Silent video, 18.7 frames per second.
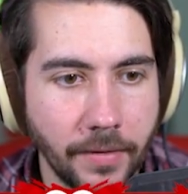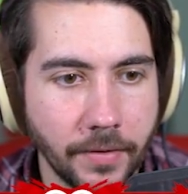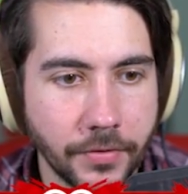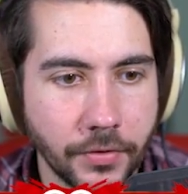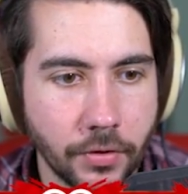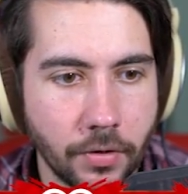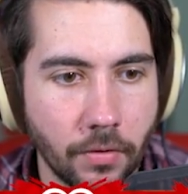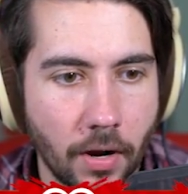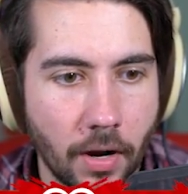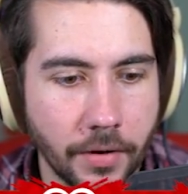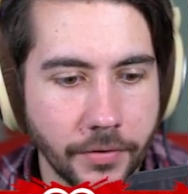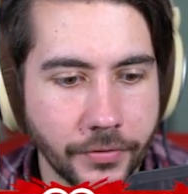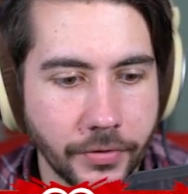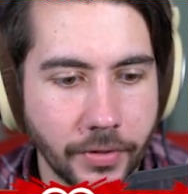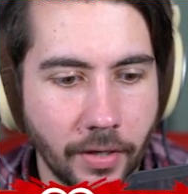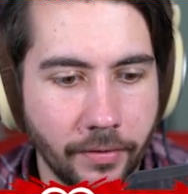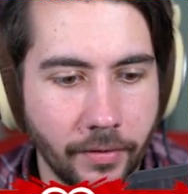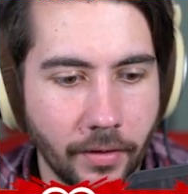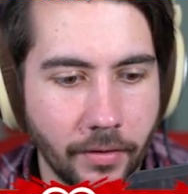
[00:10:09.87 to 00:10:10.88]
this across,
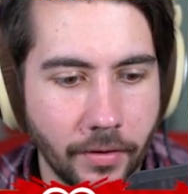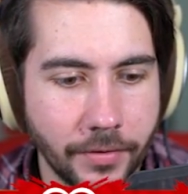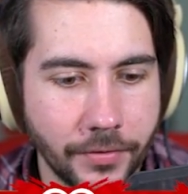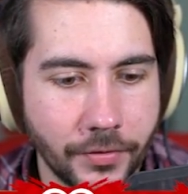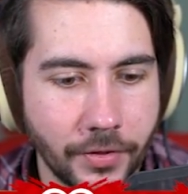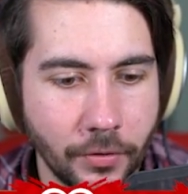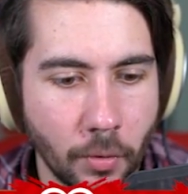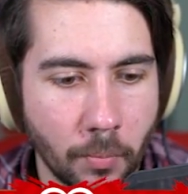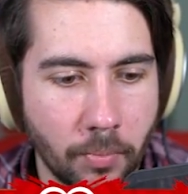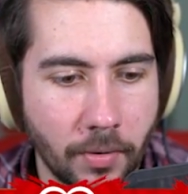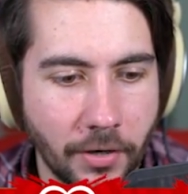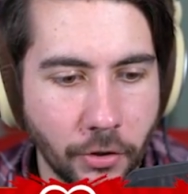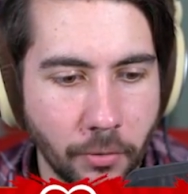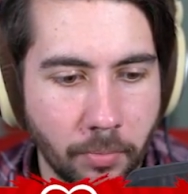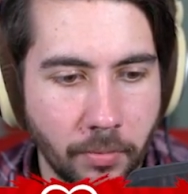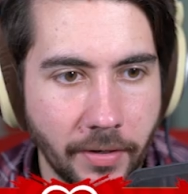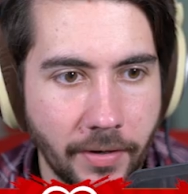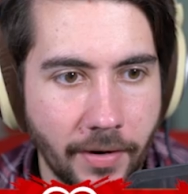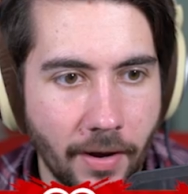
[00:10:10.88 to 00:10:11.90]
and then a single pressure
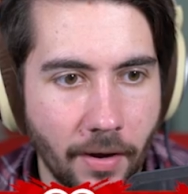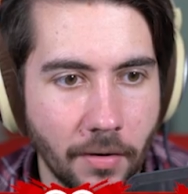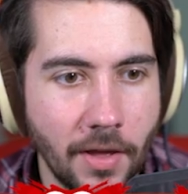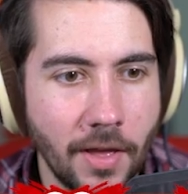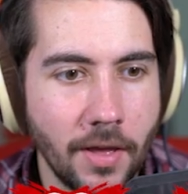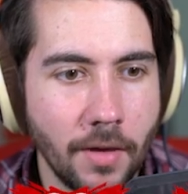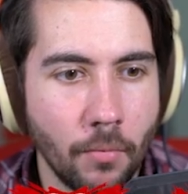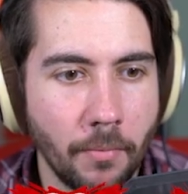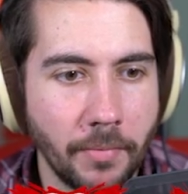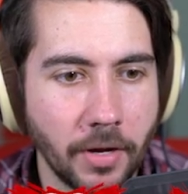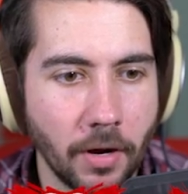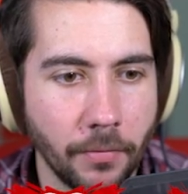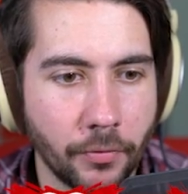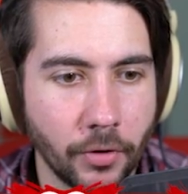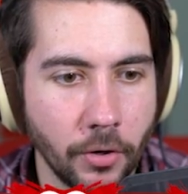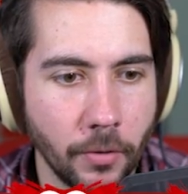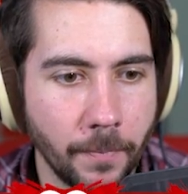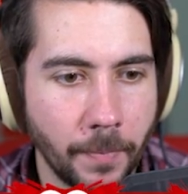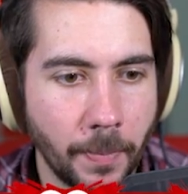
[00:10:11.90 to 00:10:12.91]
plate. Now, when we go
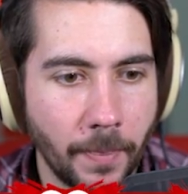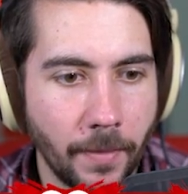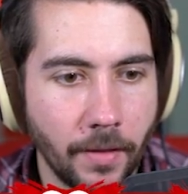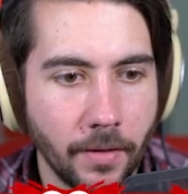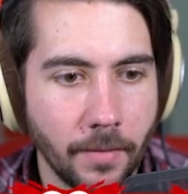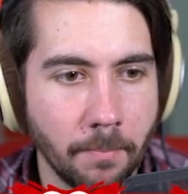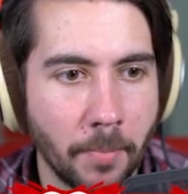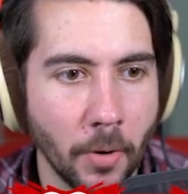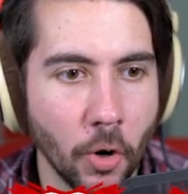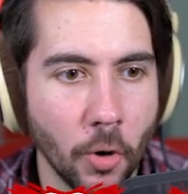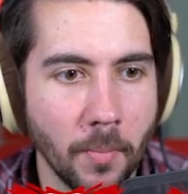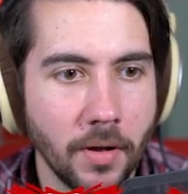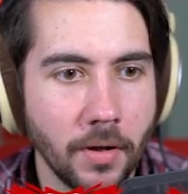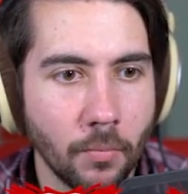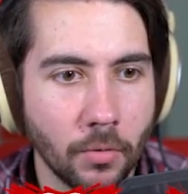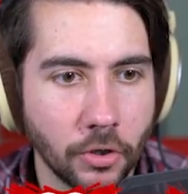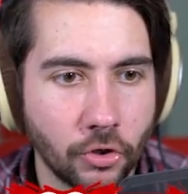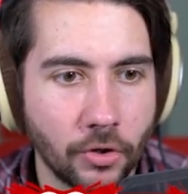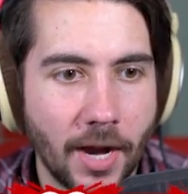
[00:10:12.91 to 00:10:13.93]
through, boom,
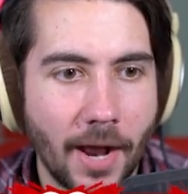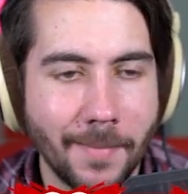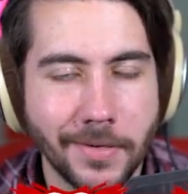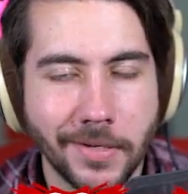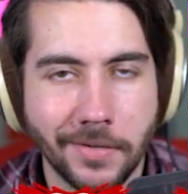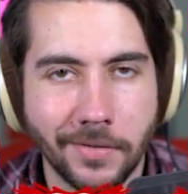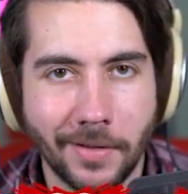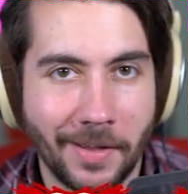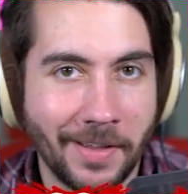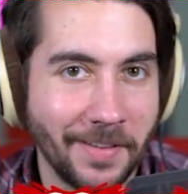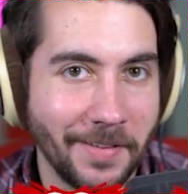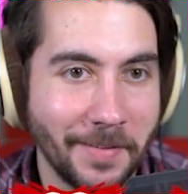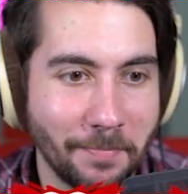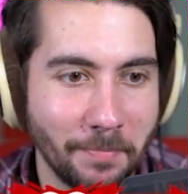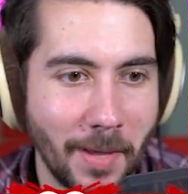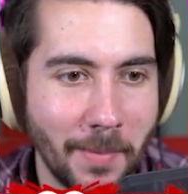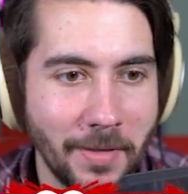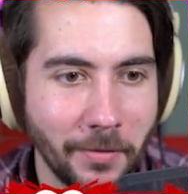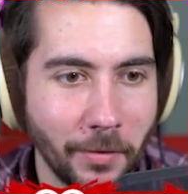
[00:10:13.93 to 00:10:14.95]
we're trapped,
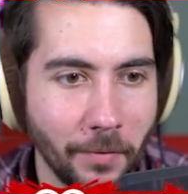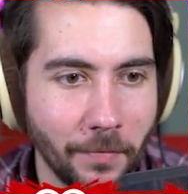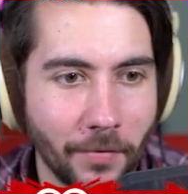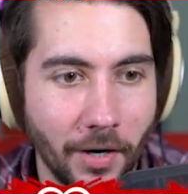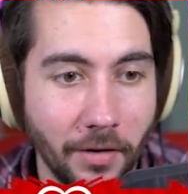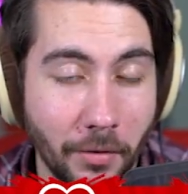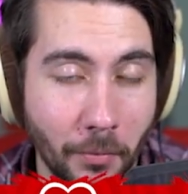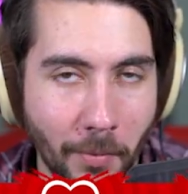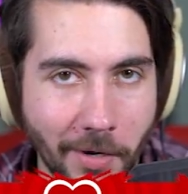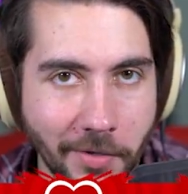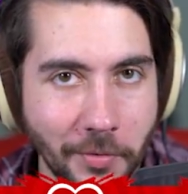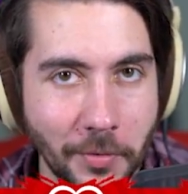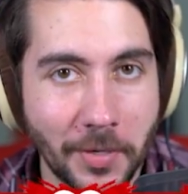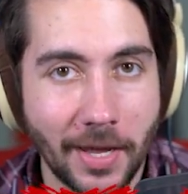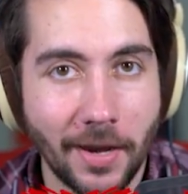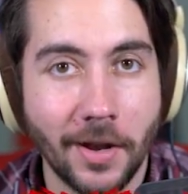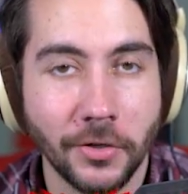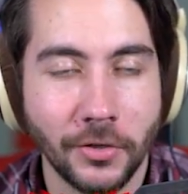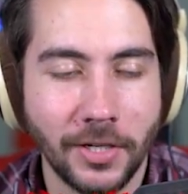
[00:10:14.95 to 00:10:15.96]
maybe a little farther away so you
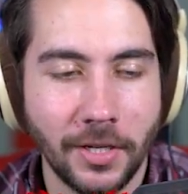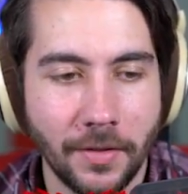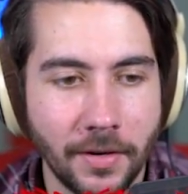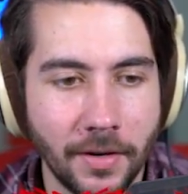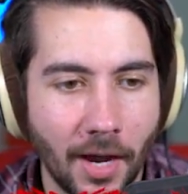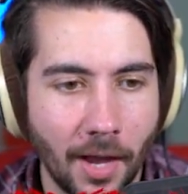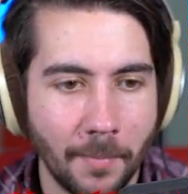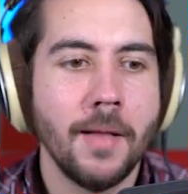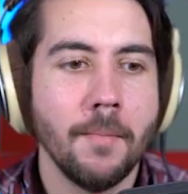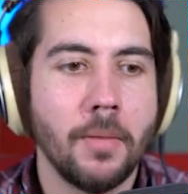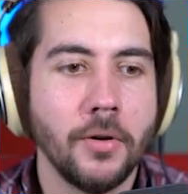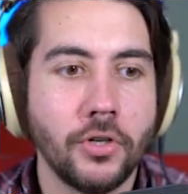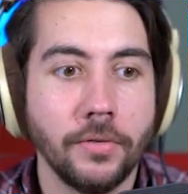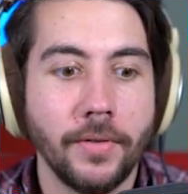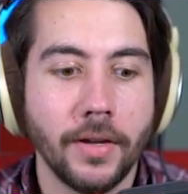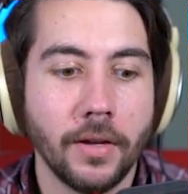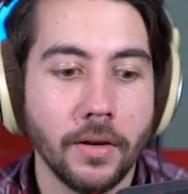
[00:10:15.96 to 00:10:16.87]
can't actually get the diamond, but you're like,